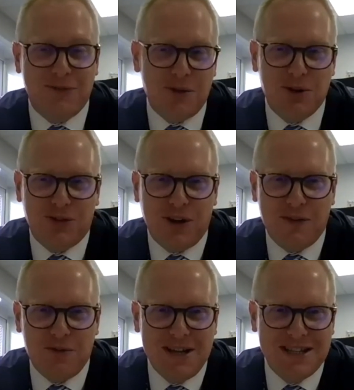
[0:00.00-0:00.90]
you very much for
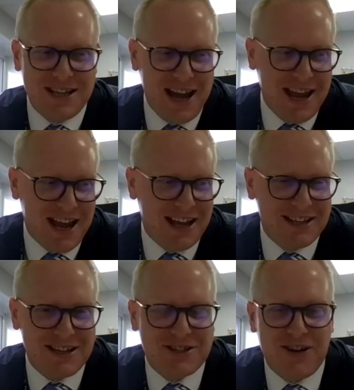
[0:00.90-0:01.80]
having me today,
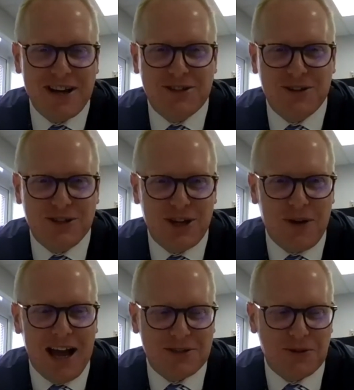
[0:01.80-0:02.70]
and it's great to talk to you
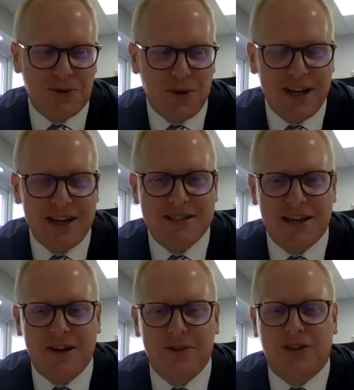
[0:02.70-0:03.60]
as always.
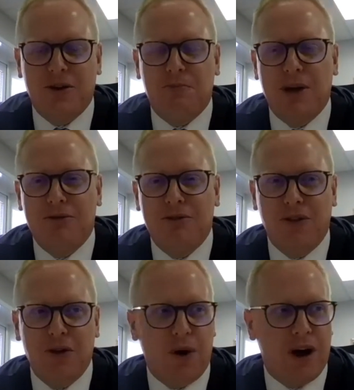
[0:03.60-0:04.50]
So peer
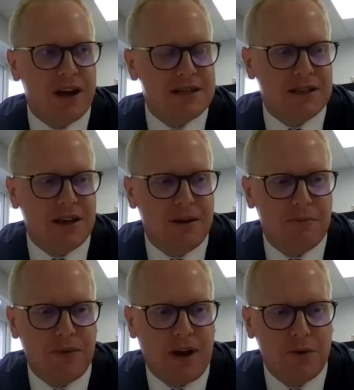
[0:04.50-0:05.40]
review wise,
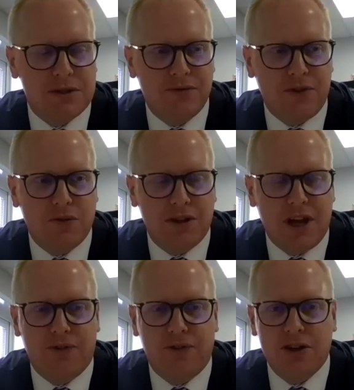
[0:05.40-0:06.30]
I was involved in
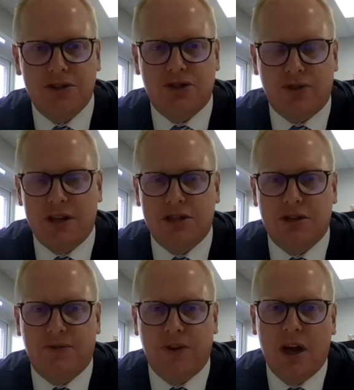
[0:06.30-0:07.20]
that first tranche
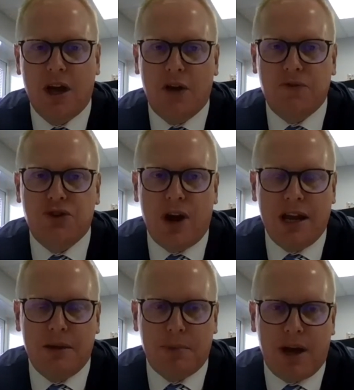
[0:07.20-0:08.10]
of
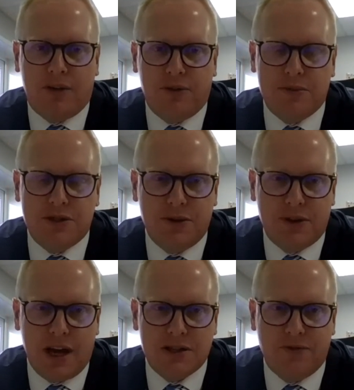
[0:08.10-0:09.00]
training back from
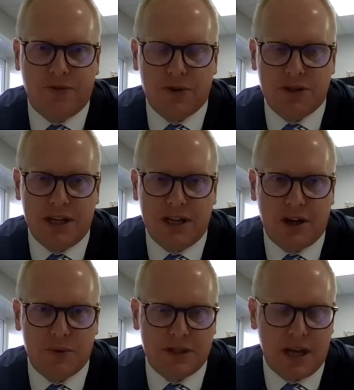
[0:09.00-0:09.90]
2014.
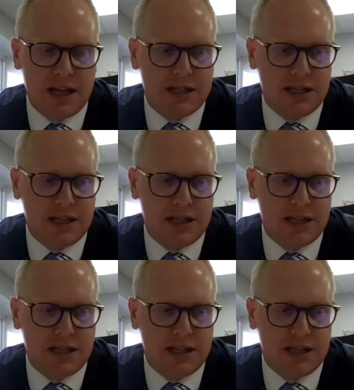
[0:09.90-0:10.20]
I was the head